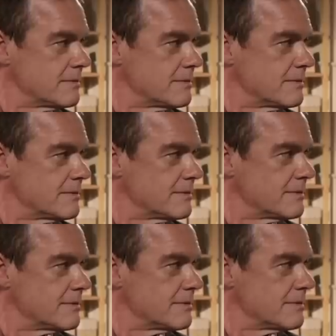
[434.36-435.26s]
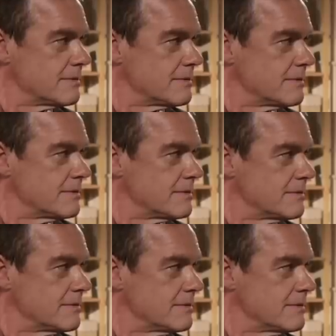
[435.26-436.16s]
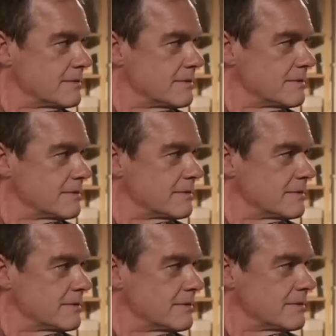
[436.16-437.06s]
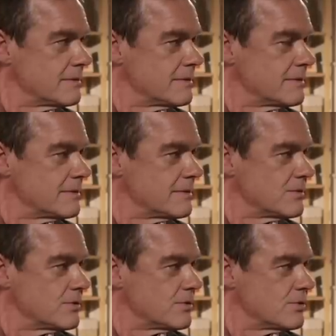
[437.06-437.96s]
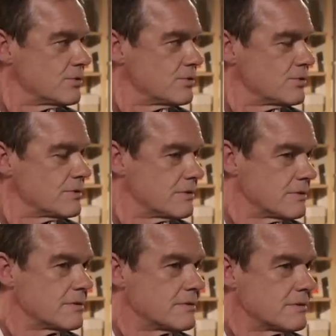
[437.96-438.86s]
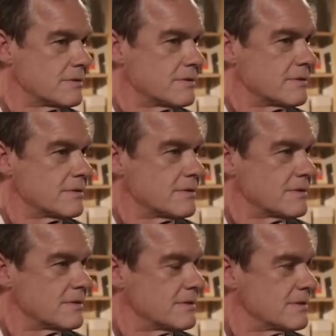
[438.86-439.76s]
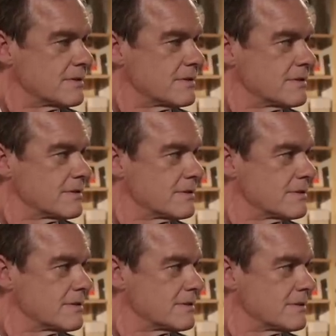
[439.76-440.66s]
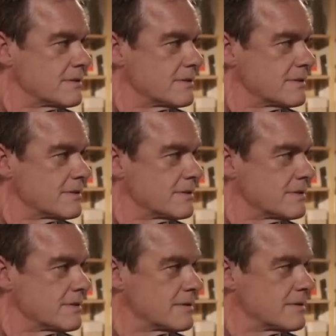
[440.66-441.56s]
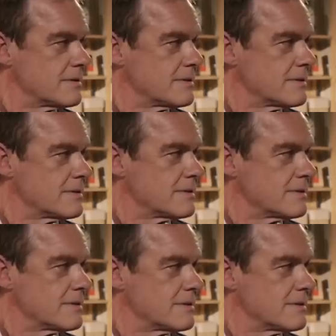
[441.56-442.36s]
(not speaking)